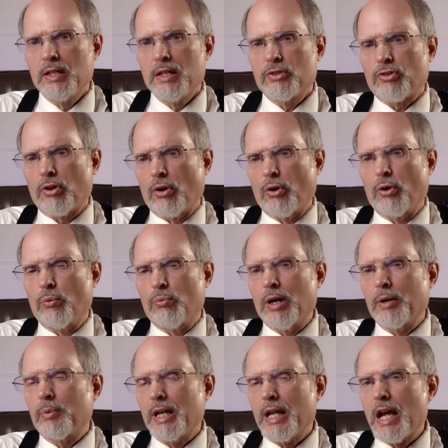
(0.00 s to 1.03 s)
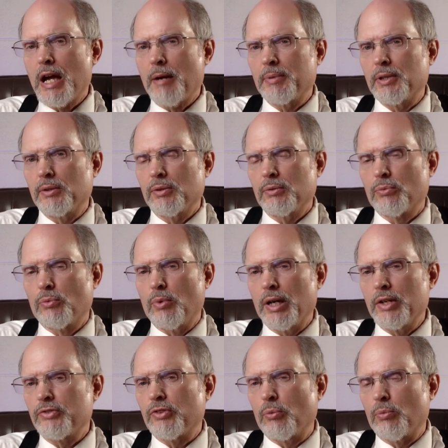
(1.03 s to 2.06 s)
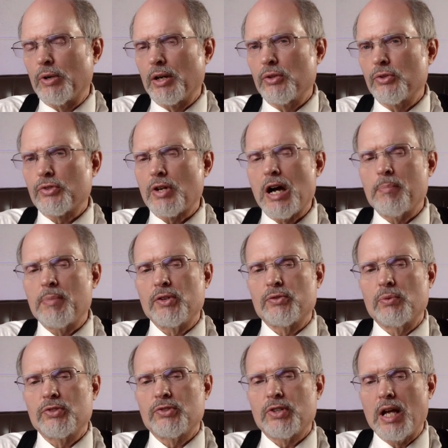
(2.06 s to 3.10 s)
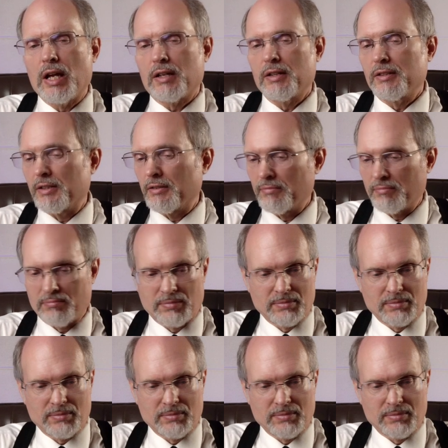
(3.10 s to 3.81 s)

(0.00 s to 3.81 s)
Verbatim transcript: So what, what happened was that one of those copies was taken and